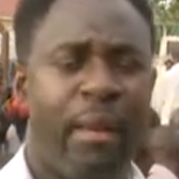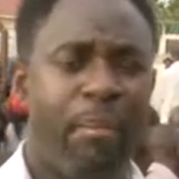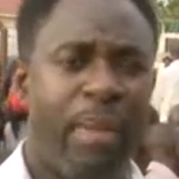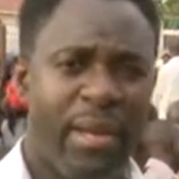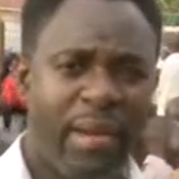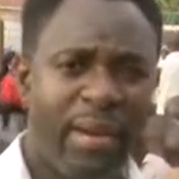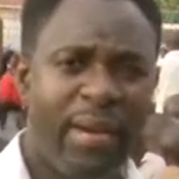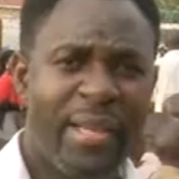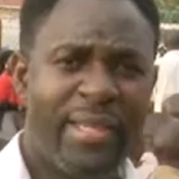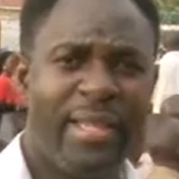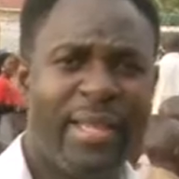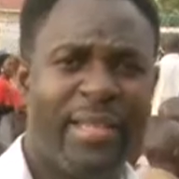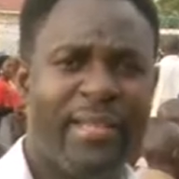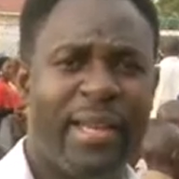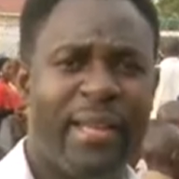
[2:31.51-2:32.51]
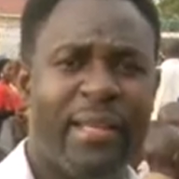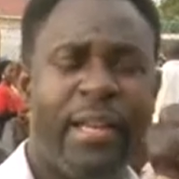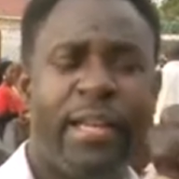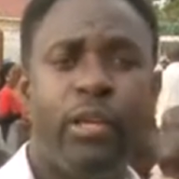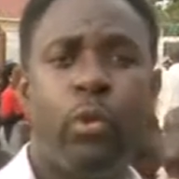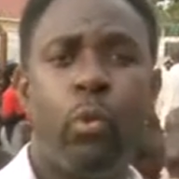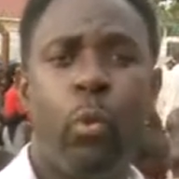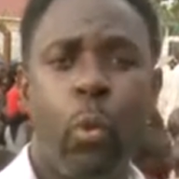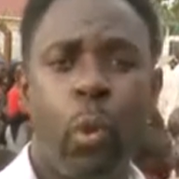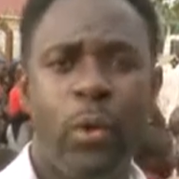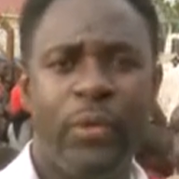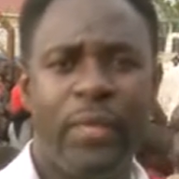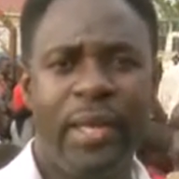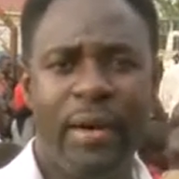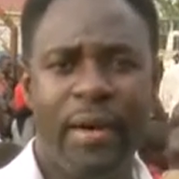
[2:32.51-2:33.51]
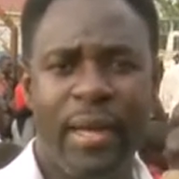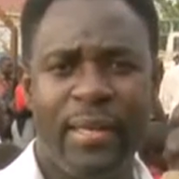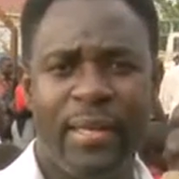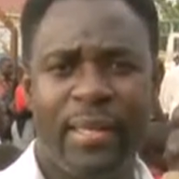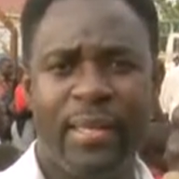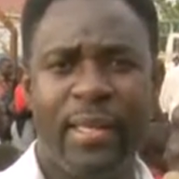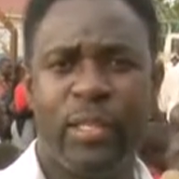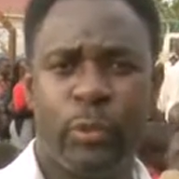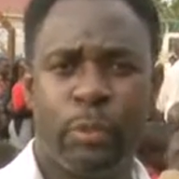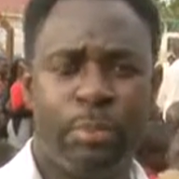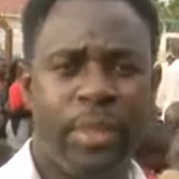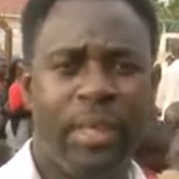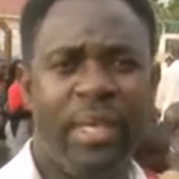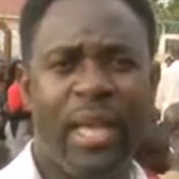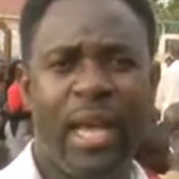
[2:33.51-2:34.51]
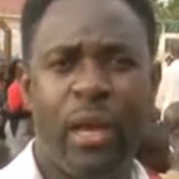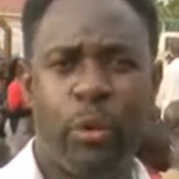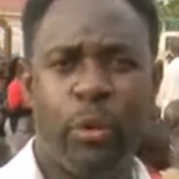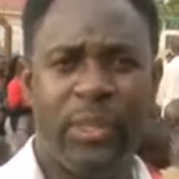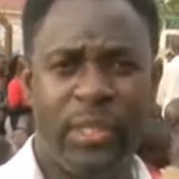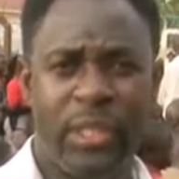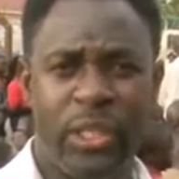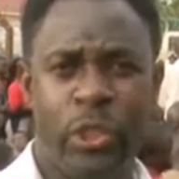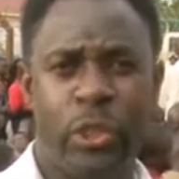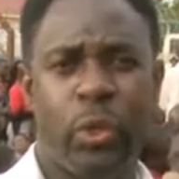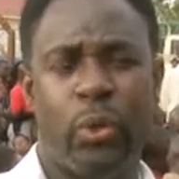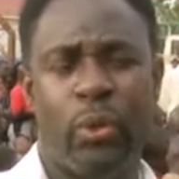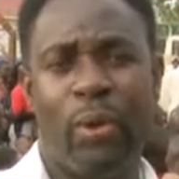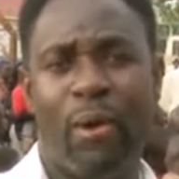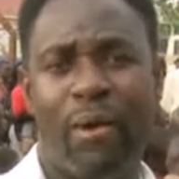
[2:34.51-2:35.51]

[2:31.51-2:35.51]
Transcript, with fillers: But NIRA says that it won't guarantee a speedy acquisition